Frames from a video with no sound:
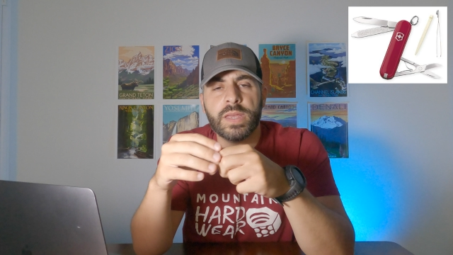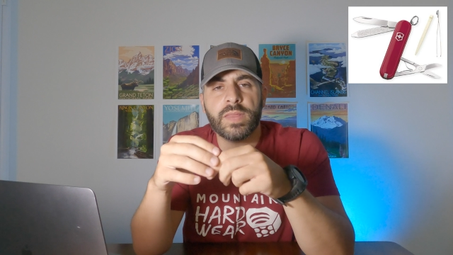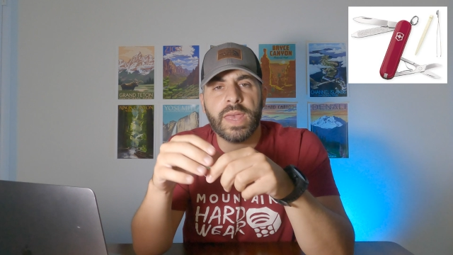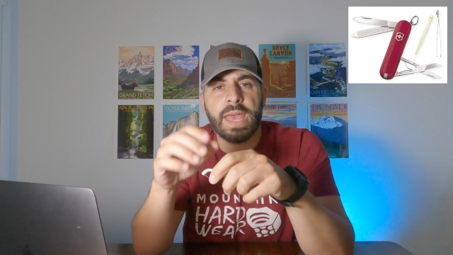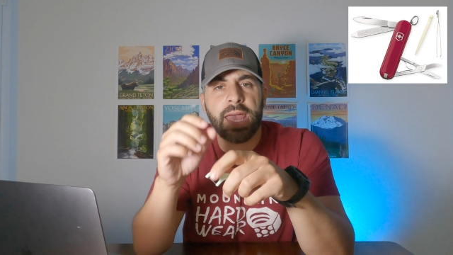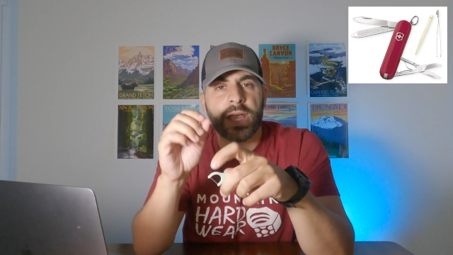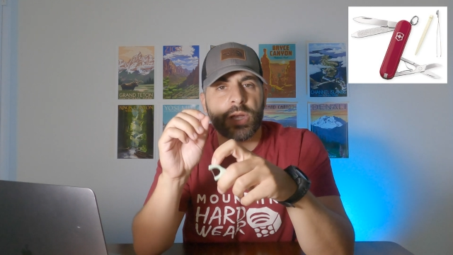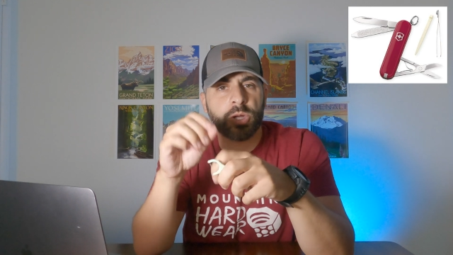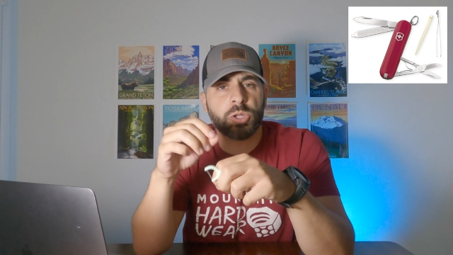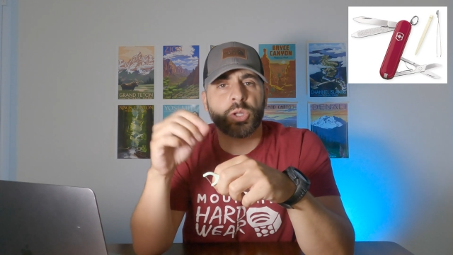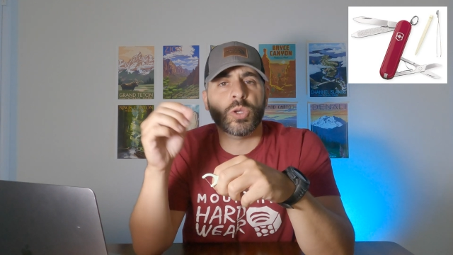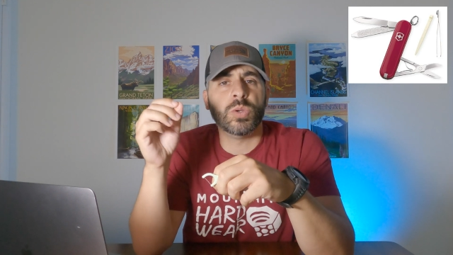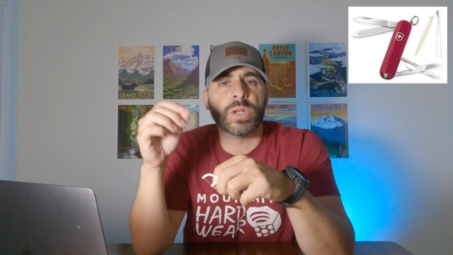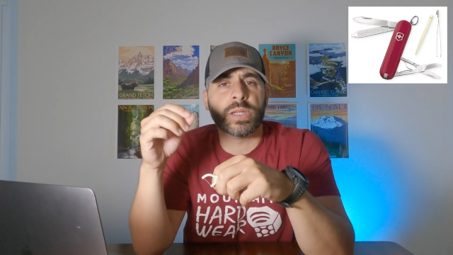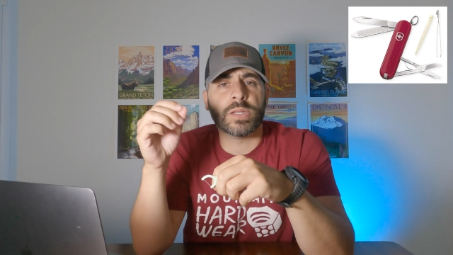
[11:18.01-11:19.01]
they
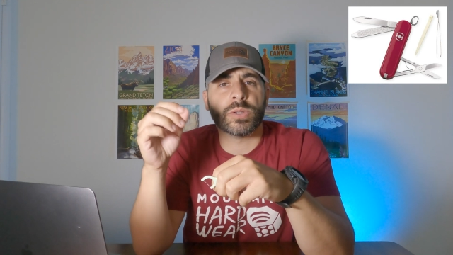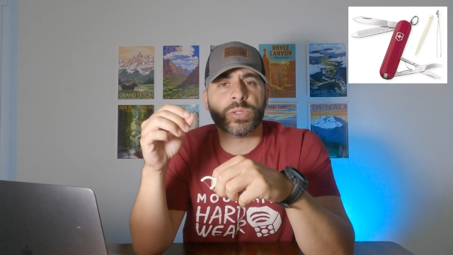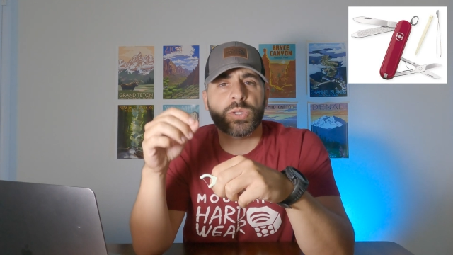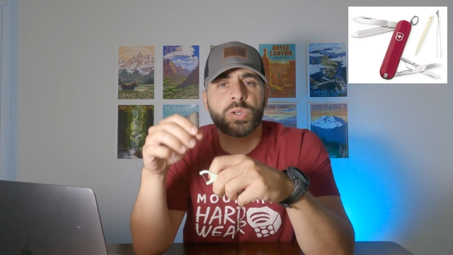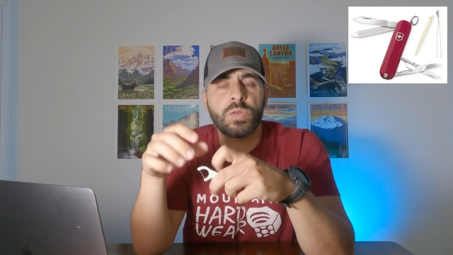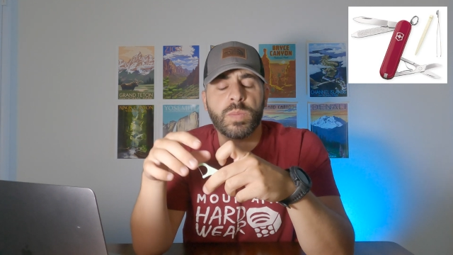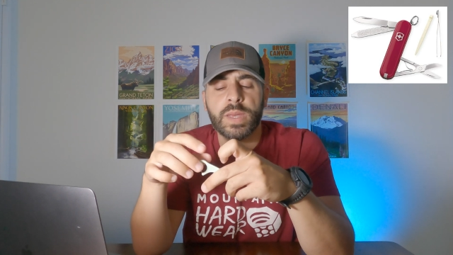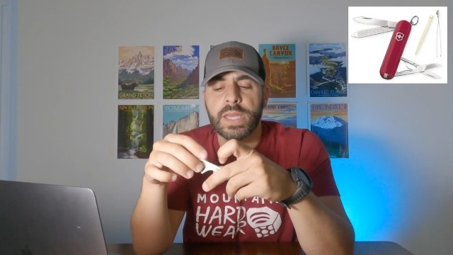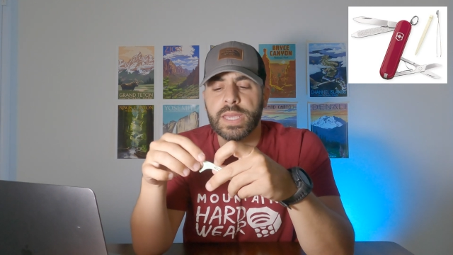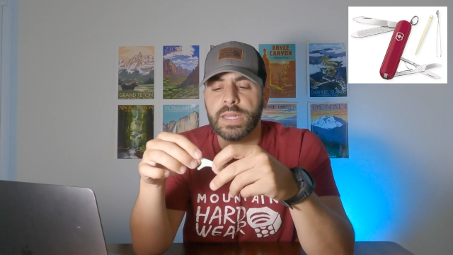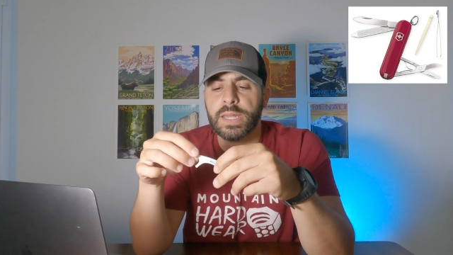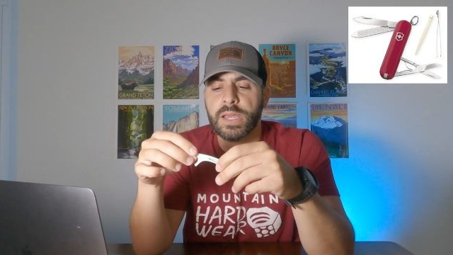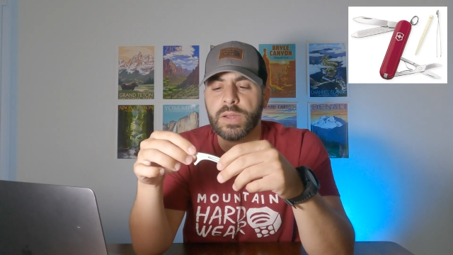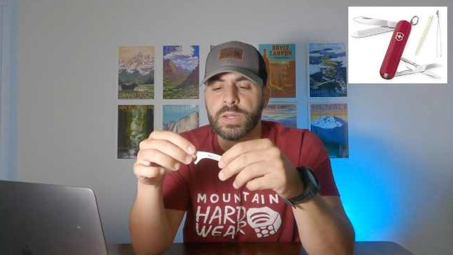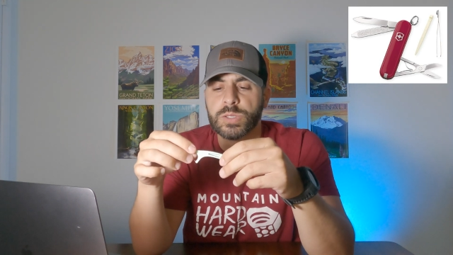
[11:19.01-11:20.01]
include a little toothpick in
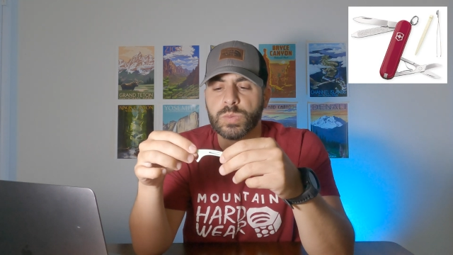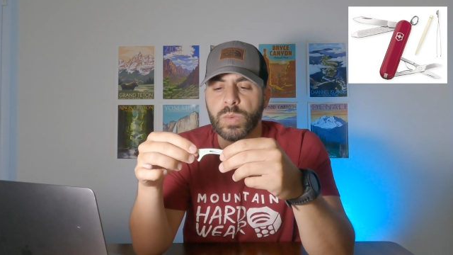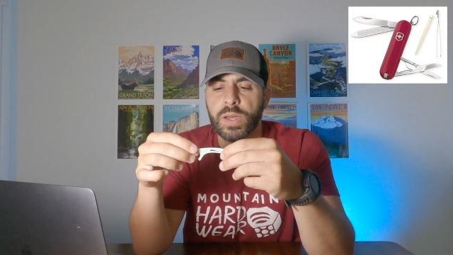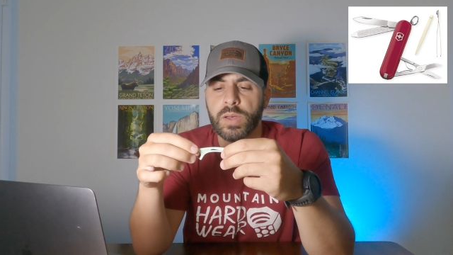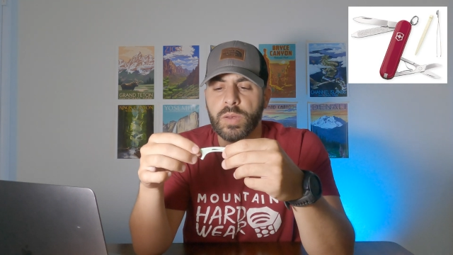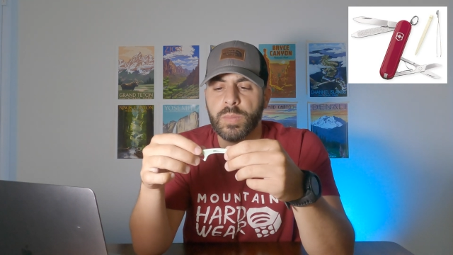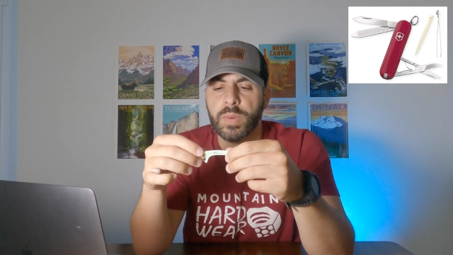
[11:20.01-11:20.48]
there as well,